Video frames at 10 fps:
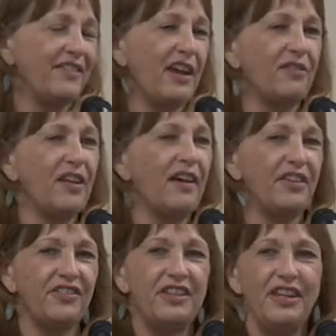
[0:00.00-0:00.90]
several
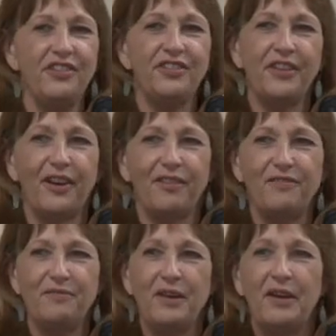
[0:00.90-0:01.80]
of us teach, and there
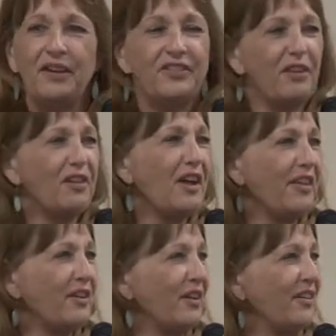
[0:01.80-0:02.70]
are several
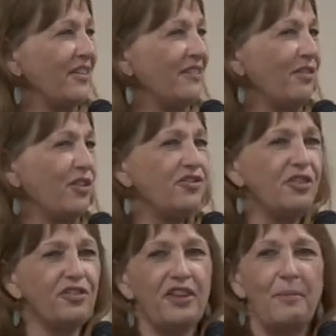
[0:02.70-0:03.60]
other
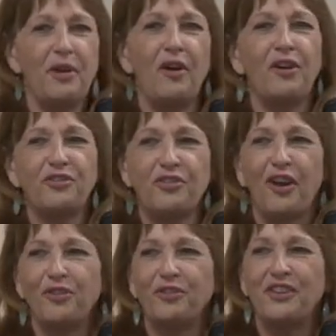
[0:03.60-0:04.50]
first-year seminar
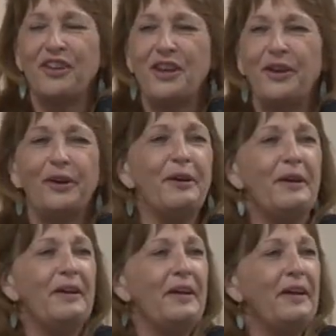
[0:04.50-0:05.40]
instructors in here.
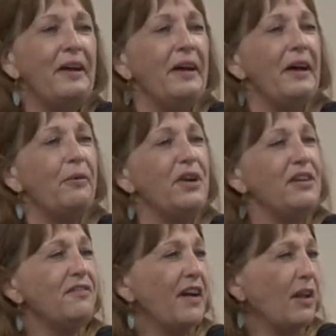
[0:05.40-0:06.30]
We
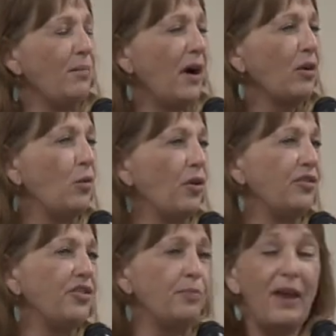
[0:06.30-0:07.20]
develop our
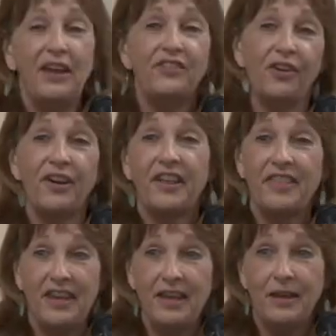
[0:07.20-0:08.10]
courses based on a
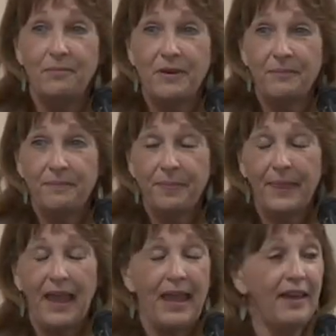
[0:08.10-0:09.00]
theme,
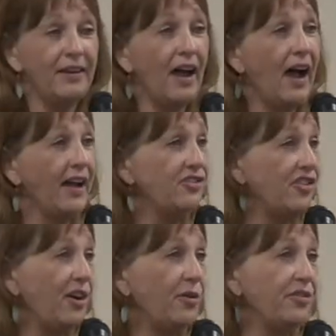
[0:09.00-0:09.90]
and I
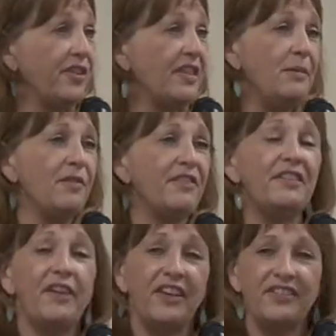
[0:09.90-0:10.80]
chose the theme of
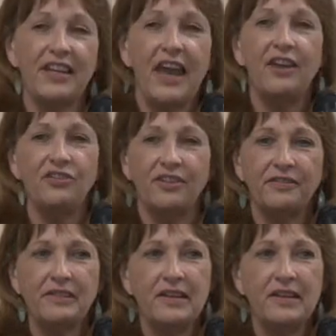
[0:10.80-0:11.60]
investigation.